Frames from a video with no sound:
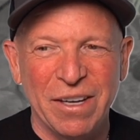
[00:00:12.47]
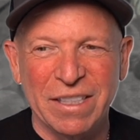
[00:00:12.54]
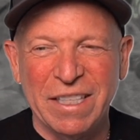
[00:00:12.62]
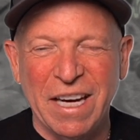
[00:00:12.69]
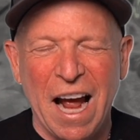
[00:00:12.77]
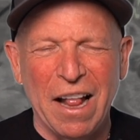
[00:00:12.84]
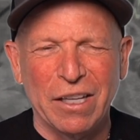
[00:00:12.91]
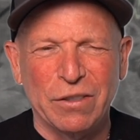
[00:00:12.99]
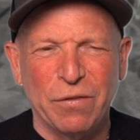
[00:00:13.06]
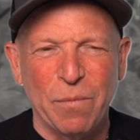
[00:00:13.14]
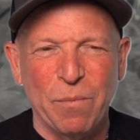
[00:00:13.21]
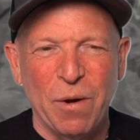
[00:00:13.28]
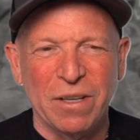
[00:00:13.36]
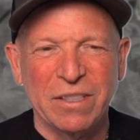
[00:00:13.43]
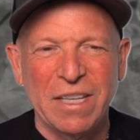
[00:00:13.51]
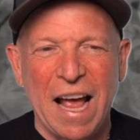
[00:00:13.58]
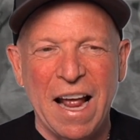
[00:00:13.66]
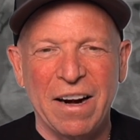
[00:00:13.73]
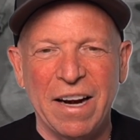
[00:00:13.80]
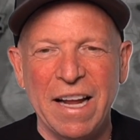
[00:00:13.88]
It's College Football
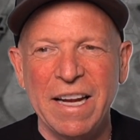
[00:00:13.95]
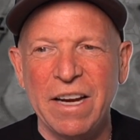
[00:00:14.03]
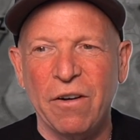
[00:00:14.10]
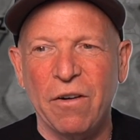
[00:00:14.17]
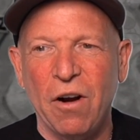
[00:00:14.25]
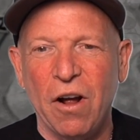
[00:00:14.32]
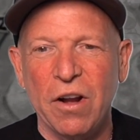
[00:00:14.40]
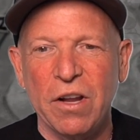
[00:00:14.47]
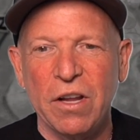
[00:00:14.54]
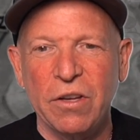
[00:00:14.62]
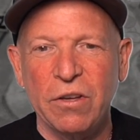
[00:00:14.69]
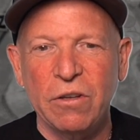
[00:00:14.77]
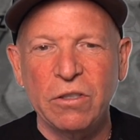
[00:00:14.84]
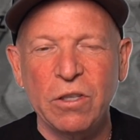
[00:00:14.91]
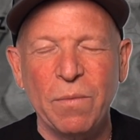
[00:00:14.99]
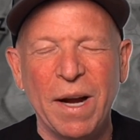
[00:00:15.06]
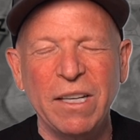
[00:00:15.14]
Saturday here on YouTube.